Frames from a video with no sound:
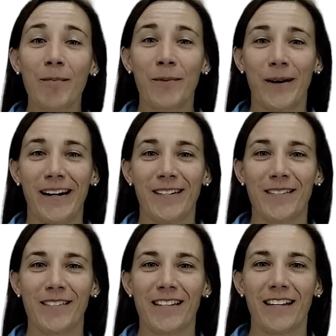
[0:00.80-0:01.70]

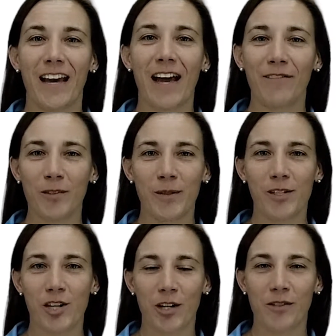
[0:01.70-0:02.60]
Operators, have you
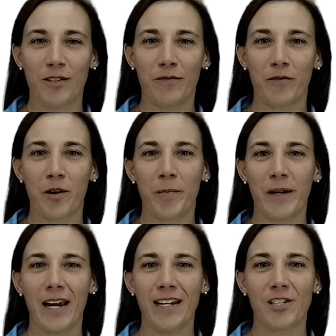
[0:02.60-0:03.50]
been chosen for a
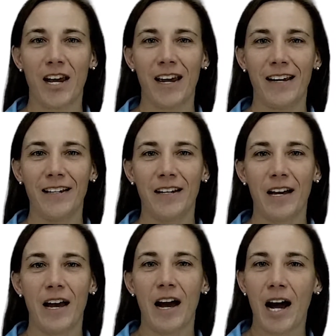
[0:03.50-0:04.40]
PHA?
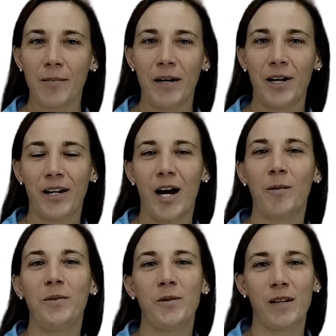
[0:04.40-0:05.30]
I'm here to
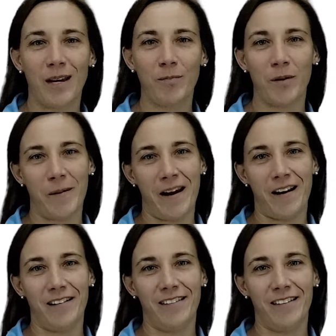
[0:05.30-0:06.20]
help you get
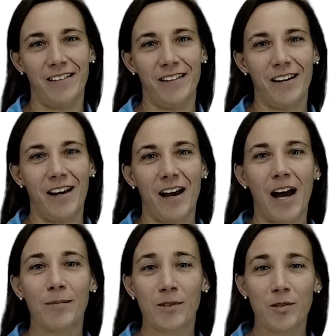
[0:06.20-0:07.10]
prepared.
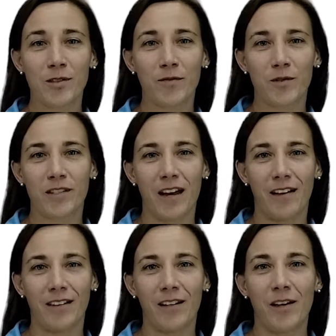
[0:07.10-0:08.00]
I'm Susan
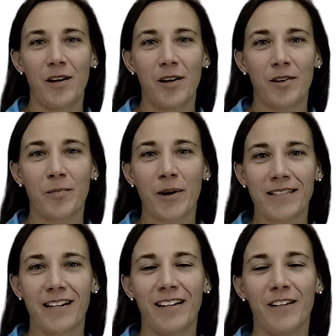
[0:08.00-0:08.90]
Frizzell, the
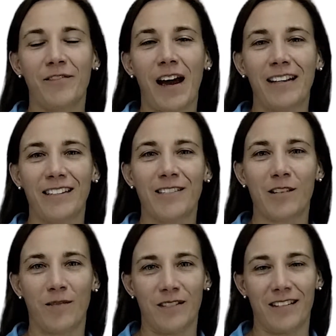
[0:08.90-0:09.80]
president of Adley
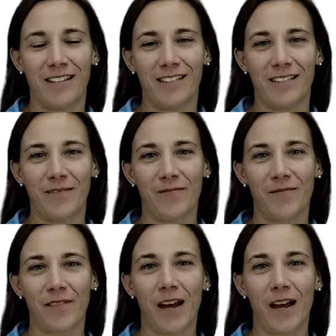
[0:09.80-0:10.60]
Services.